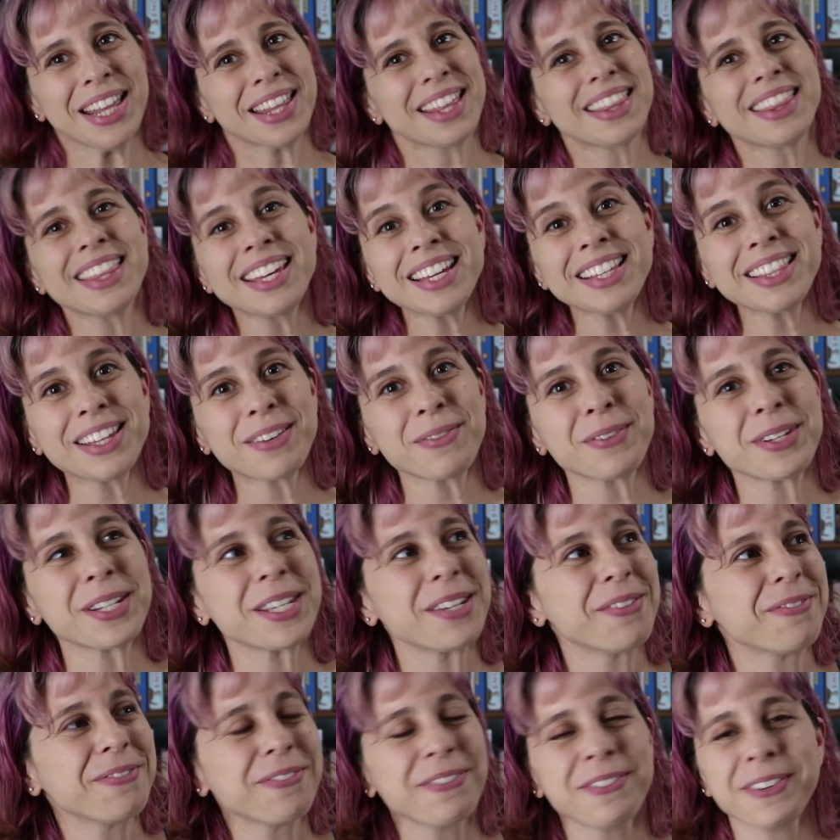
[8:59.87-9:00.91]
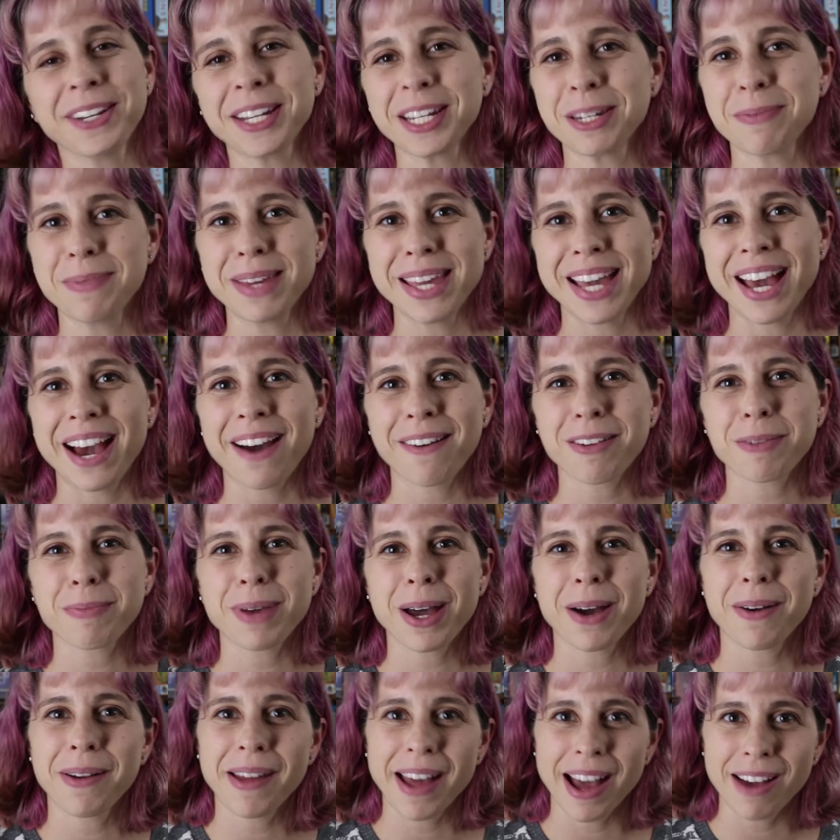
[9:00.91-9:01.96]
thing that really freaked me out
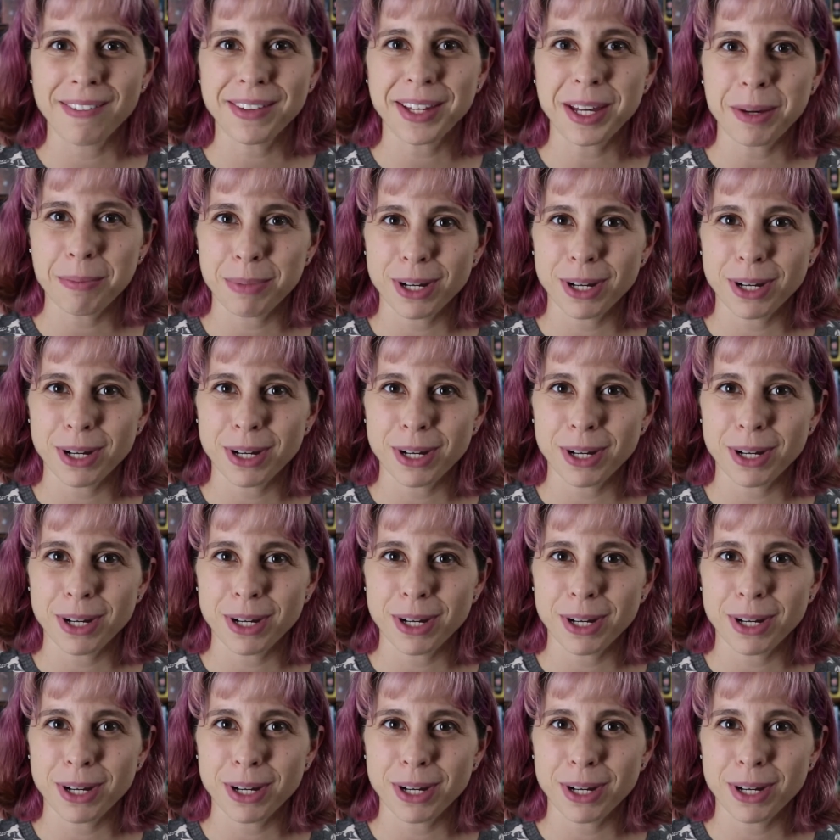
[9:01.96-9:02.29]
about having